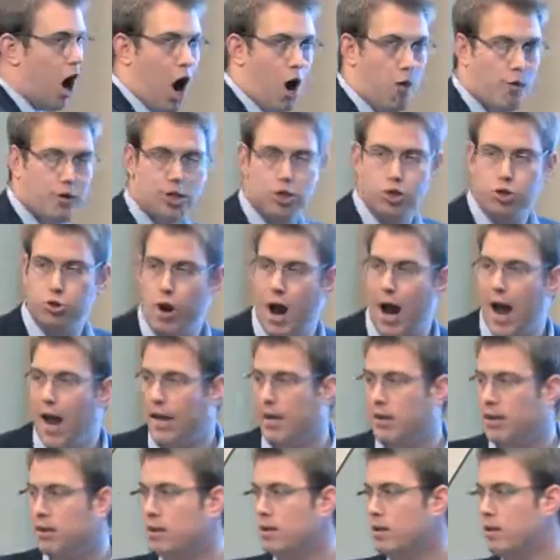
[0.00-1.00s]
Are we
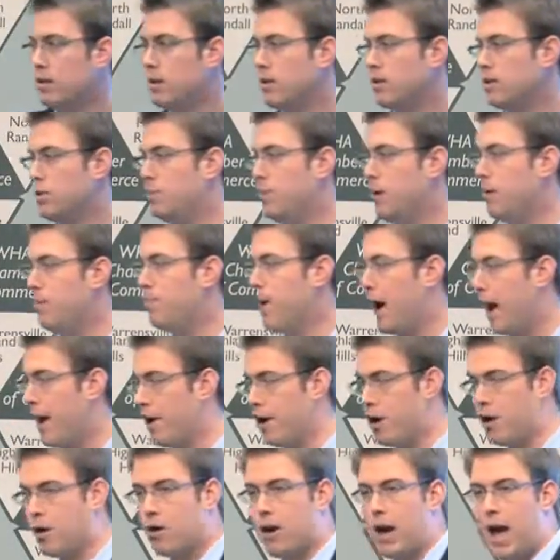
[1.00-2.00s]
trying to be
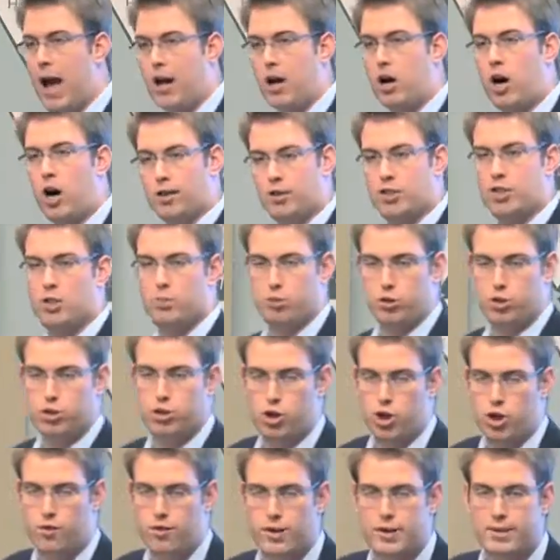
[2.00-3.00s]
better at customer
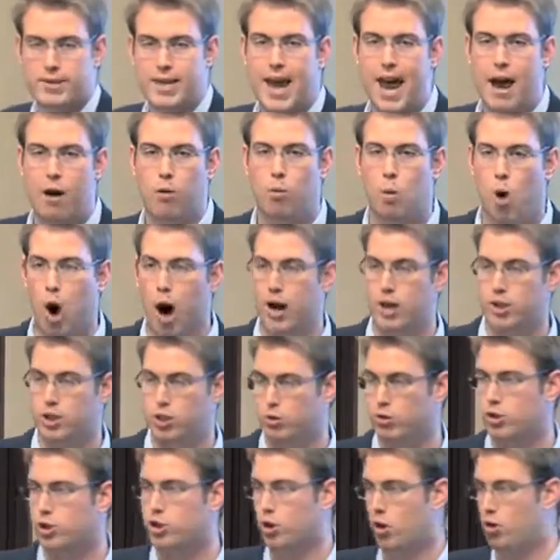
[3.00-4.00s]
service and want to
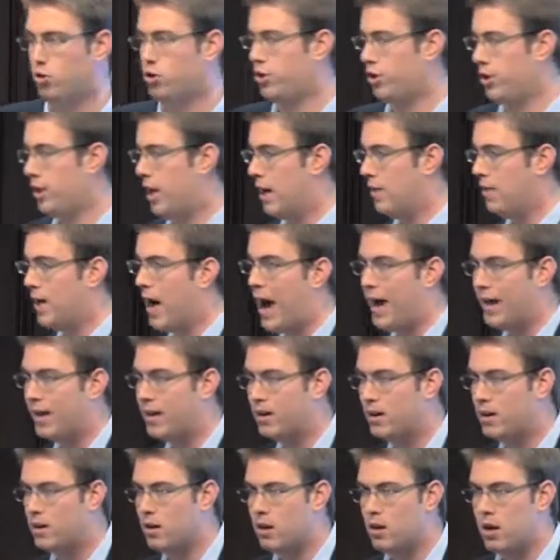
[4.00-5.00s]
do it socially online?
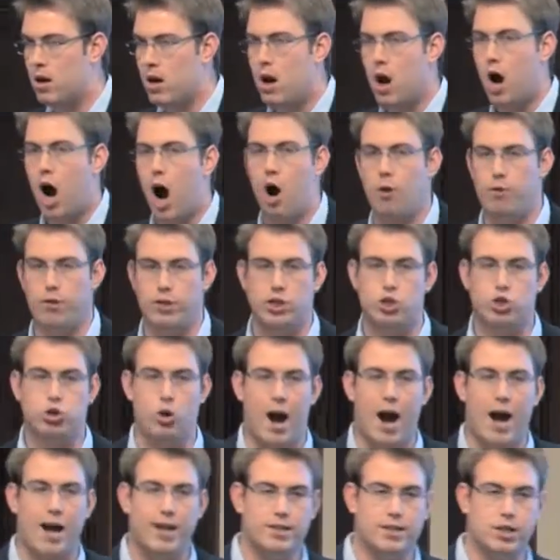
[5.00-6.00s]
Are we
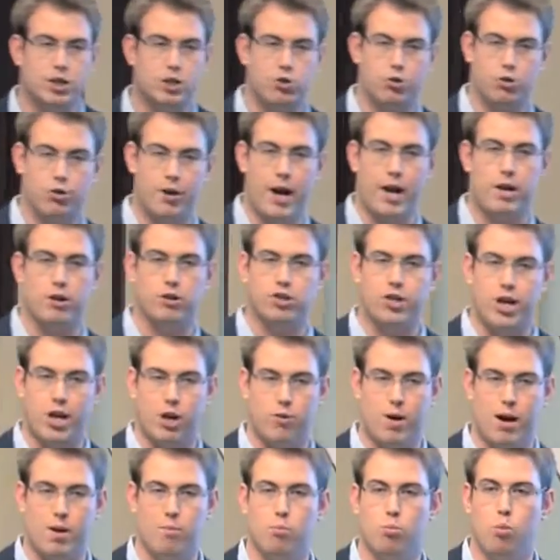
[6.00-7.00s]
trying to create or
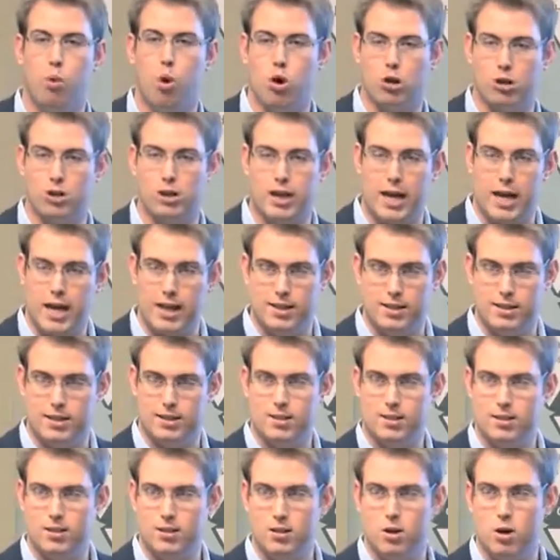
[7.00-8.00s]
generate more leads
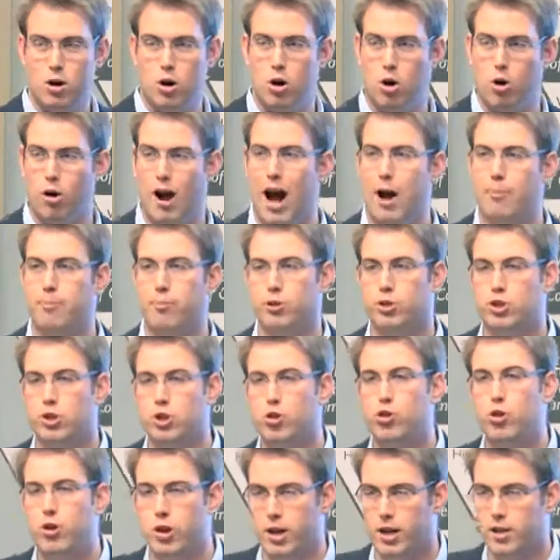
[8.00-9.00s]
or
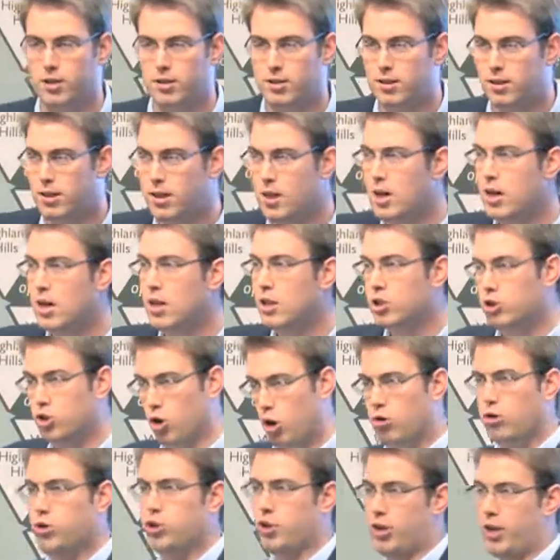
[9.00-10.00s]
opportunities
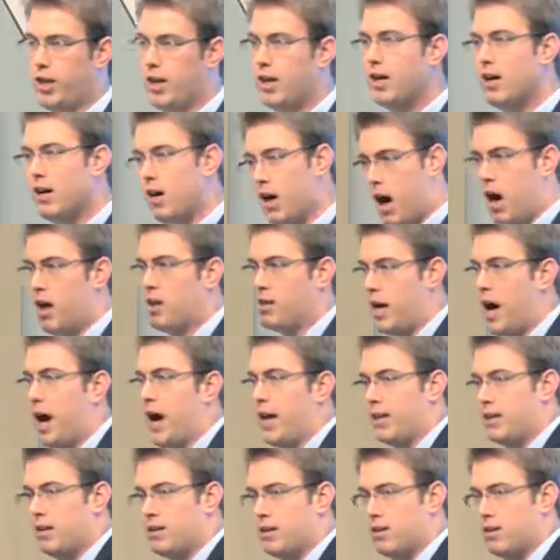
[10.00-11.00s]
socially online?